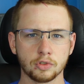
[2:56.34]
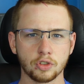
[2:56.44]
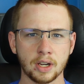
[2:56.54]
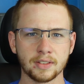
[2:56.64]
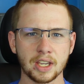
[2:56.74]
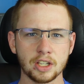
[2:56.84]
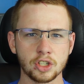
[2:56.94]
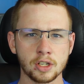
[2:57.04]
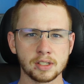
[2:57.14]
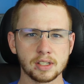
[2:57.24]
drive
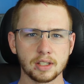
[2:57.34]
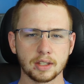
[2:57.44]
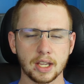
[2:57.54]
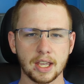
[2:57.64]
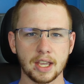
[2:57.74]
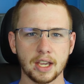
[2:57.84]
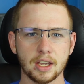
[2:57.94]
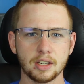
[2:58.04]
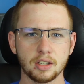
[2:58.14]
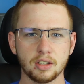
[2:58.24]
cages,
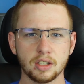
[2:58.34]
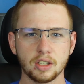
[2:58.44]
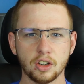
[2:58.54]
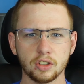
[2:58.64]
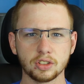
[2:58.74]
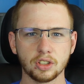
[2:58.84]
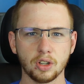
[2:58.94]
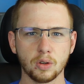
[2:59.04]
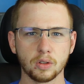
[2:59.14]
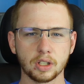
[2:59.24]
and
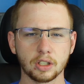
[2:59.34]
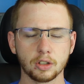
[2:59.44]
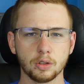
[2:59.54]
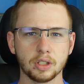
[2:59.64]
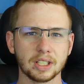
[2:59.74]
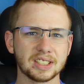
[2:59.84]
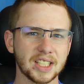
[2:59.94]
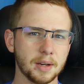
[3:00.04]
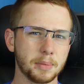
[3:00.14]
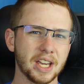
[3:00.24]
also including a
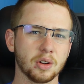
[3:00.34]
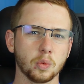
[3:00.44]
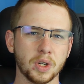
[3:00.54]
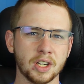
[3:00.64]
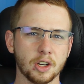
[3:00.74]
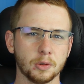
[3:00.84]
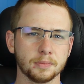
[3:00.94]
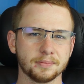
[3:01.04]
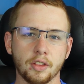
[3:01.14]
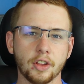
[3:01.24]
side panel window.
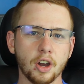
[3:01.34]
The